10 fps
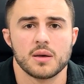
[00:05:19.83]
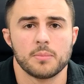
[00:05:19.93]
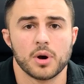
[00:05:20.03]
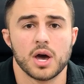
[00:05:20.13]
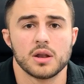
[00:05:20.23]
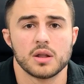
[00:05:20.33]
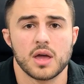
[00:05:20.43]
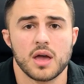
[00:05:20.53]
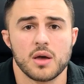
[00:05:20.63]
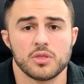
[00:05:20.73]
But
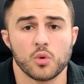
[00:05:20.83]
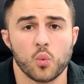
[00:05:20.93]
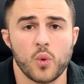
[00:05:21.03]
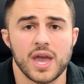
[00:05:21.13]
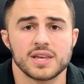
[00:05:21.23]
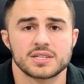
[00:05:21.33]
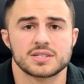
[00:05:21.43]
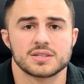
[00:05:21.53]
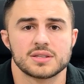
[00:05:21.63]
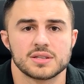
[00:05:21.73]
the
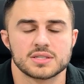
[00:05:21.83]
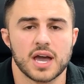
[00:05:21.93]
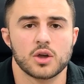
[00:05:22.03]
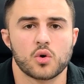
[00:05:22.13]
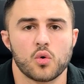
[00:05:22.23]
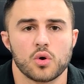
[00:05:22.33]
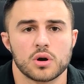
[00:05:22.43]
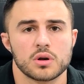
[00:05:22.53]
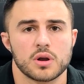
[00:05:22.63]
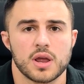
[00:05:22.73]
waist, the tight
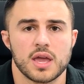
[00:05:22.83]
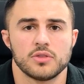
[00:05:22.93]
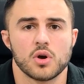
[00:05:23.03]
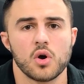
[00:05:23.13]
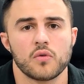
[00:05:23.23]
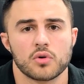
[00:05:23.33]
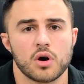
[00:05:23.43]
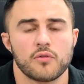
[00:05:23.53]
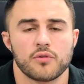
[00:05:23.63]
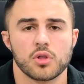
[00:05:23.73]
core, and the
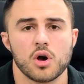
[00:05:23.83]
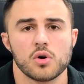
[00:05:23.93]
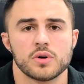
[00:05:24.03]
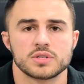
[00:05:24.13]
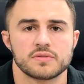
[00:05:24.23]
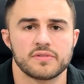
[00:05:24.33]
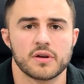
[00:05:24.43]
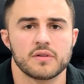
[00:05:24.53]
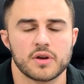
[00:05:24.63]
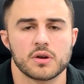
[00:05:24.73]
overall flow is
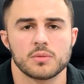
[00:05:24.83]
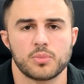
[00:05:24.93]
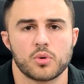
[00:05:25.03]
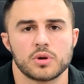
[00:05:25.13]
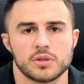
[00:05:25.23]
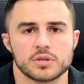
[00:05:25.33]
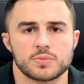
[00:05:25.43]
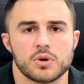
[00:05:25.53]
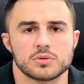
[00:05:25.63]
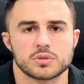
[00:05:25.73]
very, very important in this
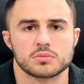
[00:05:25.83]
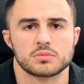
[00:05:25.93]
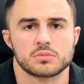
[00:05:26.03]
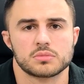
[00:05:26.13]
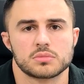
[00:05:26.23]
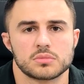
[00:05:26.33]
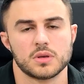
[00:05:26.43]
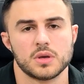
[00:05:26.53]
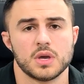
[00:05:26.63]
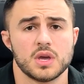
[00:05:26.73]
pose.
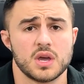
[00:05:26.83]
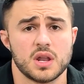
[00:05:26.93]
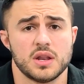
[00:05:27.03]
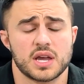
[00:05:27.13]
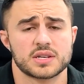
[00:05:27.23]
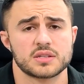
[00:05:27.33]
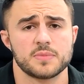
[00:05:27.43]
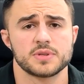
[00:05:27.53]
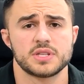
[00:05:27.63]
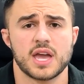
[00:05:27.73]
Next
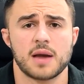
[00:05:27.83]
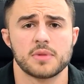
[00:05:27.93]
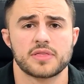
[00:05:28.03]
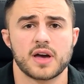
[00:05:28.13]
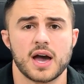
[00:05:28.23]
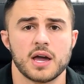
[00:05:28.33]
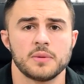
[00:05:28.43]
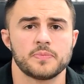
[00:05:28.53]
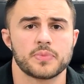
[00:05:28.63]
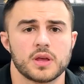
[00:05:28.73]
up is the ab and
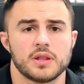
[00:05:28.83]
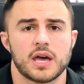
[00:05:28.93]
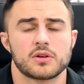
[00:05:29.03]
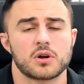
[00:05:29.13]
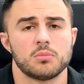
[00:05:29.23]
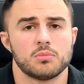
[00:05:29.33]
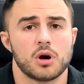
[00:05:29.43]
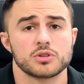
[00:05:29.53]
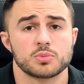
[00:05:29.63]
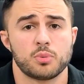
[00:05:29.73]
thigh. Now, there are
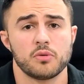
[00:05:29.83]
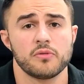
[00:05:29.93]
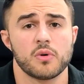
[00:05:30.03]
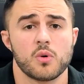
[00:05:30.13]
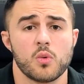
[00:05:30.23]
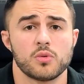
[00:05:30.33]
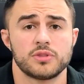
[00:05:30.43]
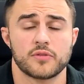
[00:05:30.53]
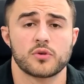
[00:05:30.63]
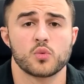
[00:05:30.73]
multiple
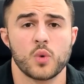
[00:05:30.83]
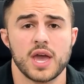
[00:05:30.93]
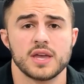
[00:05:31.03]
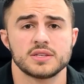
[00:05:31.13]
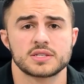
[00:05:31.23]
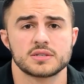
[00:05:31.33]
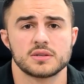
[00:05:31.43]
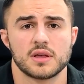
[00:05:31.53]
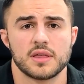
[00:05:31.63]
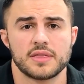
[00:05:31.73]
different ways
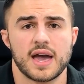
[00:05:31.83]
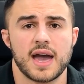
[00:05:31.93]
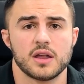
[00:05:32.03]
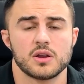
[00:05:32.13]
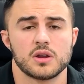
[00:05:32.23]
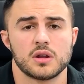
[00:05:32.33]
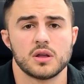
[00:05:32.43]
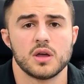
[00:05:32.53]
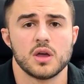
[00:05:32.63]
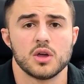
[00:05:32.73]
that
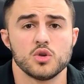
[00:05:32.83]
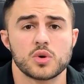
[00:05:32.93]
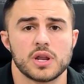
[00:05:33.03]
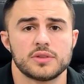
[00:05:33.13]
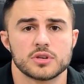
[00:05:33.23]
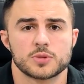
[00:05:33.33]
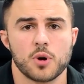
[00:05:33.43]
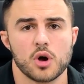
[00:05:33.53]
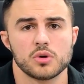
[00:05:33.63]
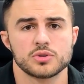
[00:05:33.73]
you can hit this
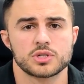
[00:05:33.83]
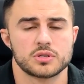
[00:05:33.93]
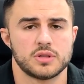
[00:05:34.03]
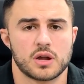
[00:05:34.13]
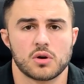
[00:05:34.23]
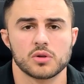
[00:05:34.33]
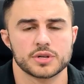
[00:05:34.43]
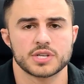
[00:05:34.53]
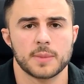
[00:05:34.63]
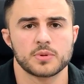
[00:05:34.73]
pose that are all
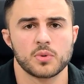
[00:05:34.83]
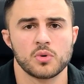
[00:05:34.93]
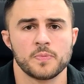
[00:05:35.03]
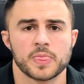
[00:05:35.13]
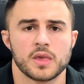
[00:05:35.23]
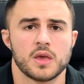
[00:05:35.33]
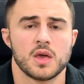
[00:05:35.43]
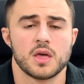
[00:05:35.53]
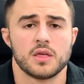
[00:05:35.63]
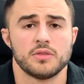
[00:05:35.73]
acceptable.
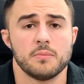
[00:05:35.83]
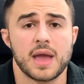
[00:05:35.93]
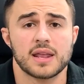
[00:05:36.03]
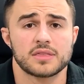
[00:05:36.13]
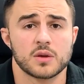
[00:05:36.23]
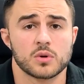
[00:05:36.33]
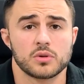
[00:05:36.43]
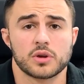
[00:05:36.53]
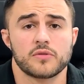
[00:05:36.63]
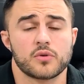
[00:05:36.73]
The main thing we're
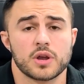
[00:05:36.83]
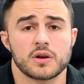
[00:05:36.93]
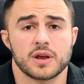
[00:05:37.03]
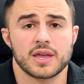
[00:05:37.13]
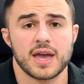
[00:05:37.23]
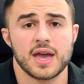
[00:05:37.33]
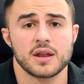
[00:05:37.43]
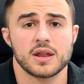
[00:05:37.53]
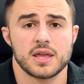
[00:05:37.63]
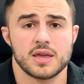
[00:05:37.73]
looking for here,
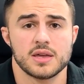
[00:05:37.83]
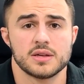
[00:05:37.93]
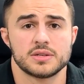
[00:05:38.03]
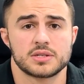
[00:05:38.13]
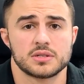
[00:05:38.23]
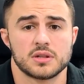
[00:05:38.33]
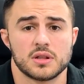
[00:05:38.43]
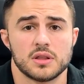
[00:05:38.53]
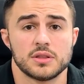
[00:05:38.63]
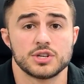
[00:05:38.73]
again, is
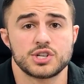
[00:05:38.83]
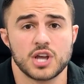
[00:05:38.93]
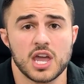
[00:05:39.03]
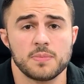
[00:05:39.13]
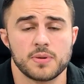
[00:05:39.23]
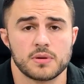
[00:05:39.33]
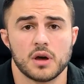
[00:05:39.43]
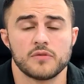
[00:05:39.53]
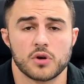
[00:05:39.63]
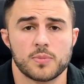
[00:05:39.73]
the shape
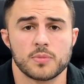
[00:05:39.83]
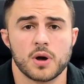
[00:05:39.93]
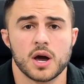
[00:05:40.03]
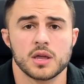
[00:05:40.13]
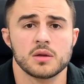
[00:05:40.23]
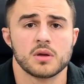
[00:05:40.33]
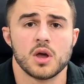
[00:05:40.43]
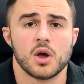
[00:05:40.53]
of your upper body.